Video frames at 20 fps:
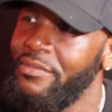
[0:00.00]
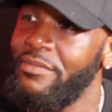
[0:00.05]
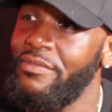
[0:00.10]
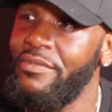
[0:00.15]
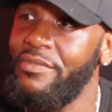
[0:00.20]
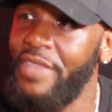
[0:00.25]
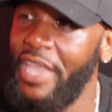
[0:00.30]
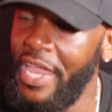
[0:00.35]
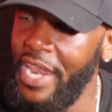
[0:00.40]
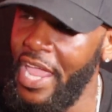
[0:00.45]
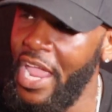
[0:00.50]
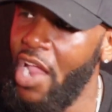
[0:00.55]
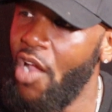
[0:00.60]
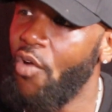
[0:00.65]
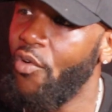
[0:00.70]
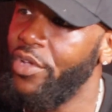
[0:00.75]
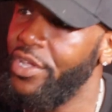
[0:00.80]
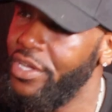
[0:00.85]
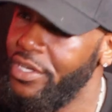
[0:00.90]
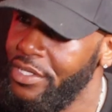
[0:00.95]
Yeah, it's
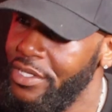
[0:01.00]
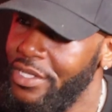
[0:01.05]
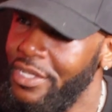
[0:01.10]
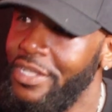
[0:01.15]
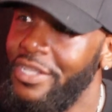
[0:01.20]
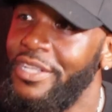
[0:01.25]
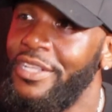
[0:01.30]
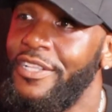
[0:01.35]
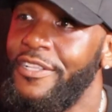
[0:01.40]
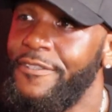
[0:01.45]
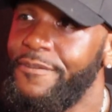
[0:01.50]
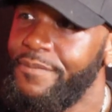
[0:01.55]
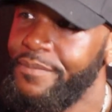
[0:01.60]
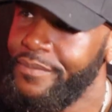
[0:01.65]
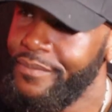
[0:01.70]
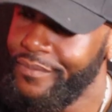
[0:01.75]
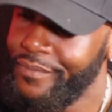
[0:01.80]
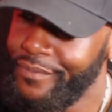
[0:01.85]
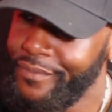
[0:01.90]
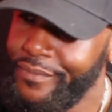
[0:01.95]
kind of like God
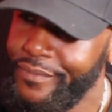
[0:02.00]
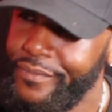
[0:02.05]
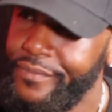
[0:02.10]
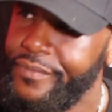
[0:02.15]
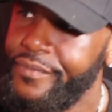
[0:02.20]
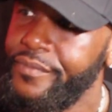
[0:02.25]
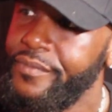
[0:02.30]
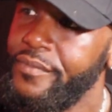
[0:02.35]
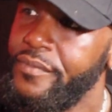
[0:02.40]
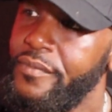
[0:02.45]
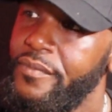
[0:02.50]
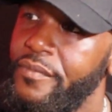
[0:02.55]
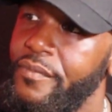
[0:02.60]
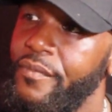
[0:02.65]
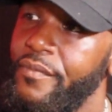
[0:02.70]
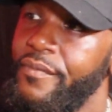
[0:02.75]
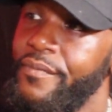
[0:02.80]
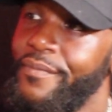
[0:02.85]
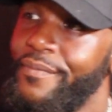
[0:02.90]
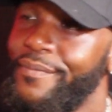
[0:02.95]
allowed you to go through
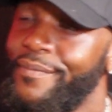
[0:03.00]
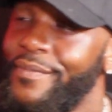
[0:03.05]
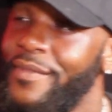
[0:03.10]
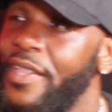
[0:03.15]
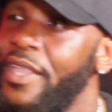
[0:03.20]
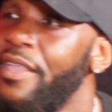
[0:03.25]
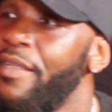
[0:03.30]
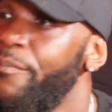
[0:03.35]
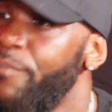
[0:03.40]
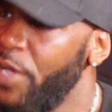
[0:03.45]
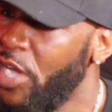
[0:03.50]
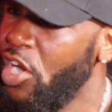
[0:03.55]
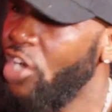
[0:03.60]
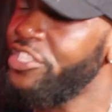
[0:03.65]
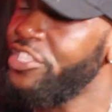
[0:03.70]
those things so that you